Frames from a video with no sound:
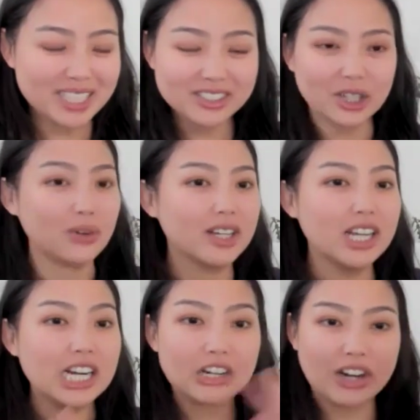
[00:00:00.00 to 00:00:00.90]
So
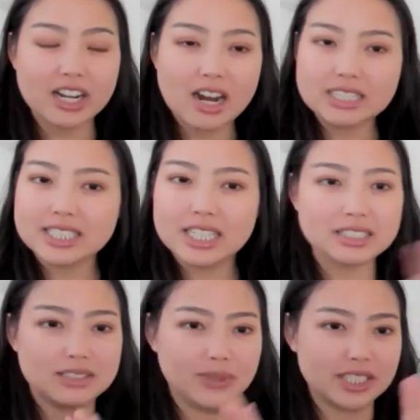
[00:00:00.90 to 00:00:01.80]
creating
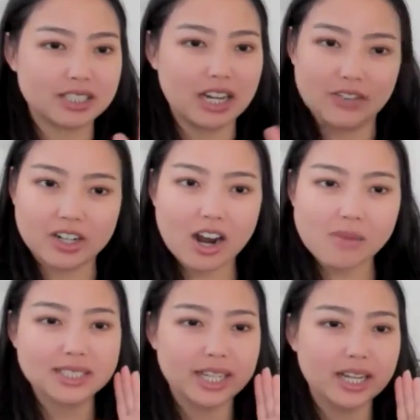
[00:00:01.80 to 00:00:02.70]
content, we just covered
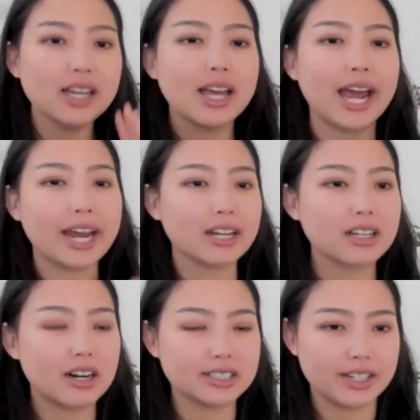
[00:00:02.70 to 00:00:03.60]
commenting and
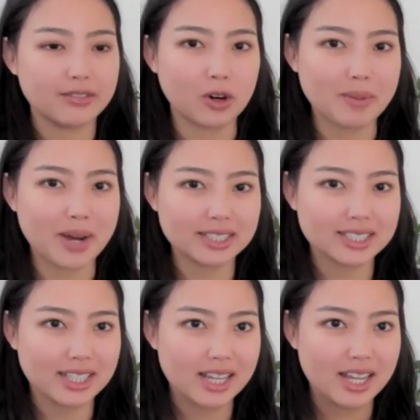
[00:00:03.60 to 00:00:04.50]
content
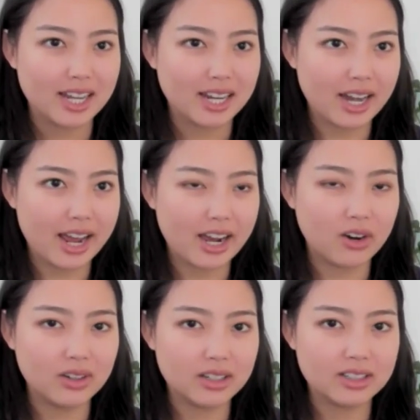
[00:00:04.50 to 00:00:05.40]
formats.
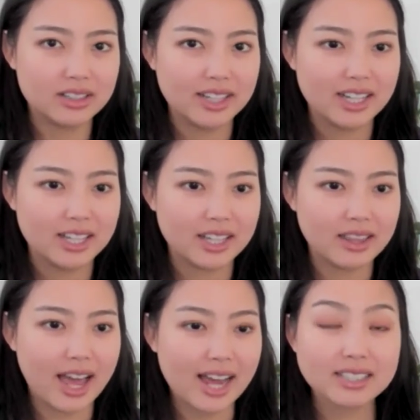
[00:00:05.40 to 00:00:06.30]
Now,
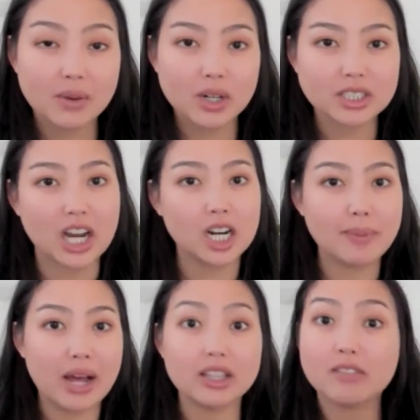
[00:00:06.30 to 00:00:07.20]
last, I want to talk
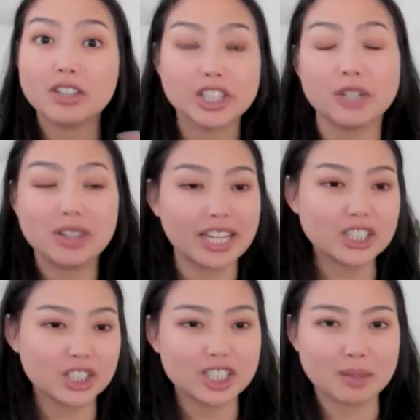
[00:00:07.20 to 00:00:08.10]
about leveraging
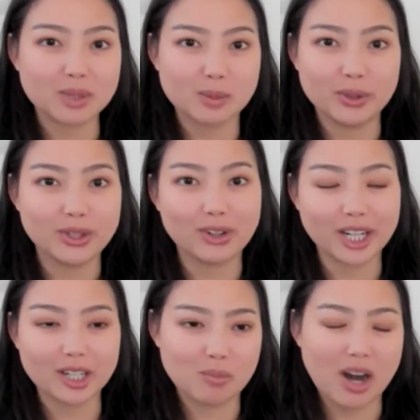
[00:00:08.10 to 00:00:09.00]
relationships to build your
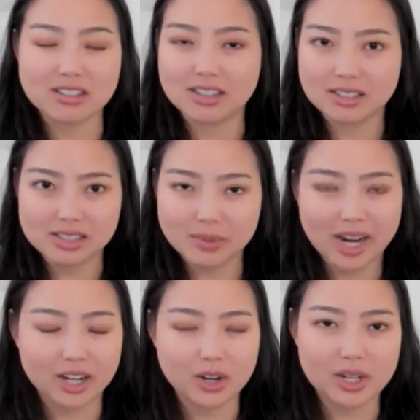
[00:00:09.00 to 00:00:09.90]
LinkedIn presence. And someone
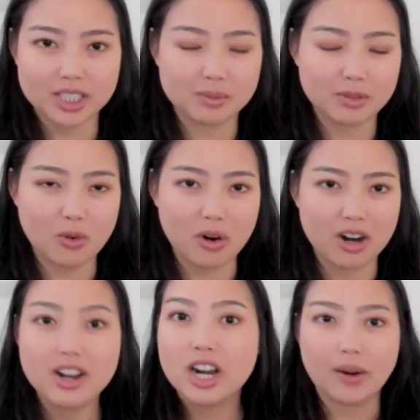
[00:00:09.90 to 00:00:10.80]
had a question before
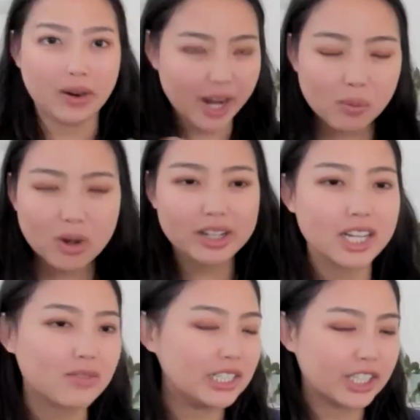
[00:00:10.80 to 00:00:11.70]
around
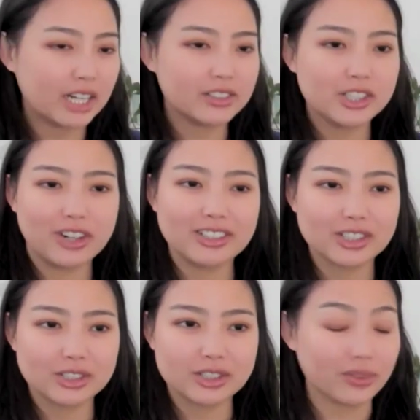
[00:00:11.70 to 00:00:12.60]
networking and reaching out to
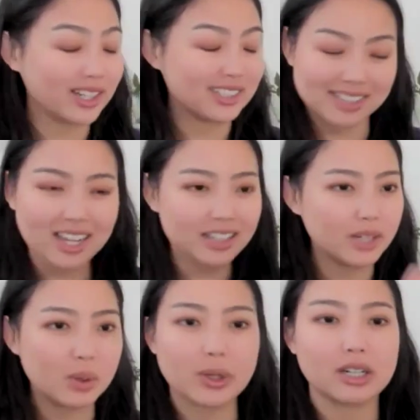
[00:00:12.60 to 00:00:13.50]
strangers. So that is exactly
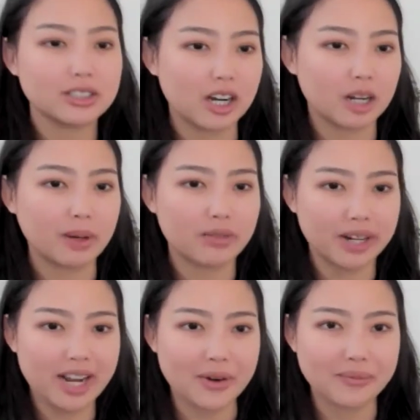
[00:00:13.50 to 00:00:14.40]
what we're going to talk about
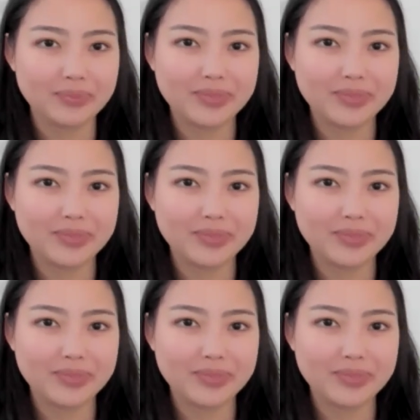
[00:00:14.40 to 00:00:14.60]
right now.